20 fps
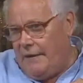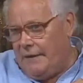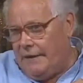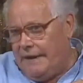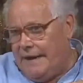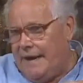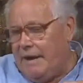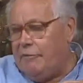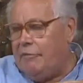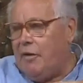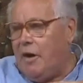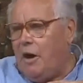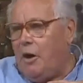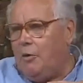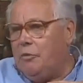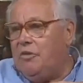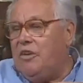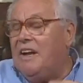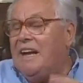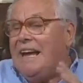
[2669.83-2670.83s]
give
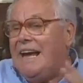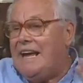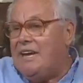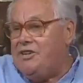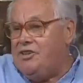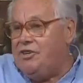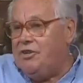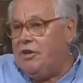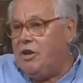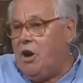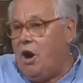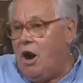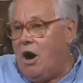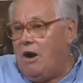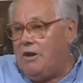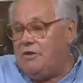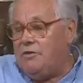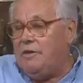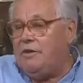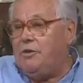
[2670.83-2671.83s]
out the ration
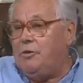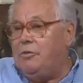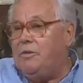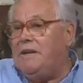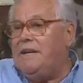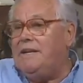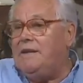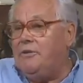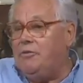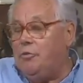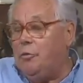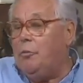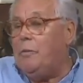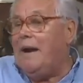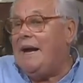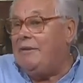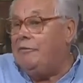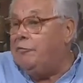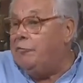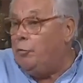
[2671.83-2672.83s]
cards that you needed to
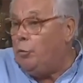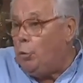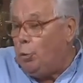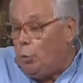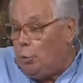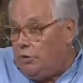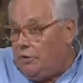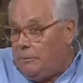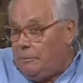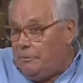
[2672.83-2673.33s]
buy food.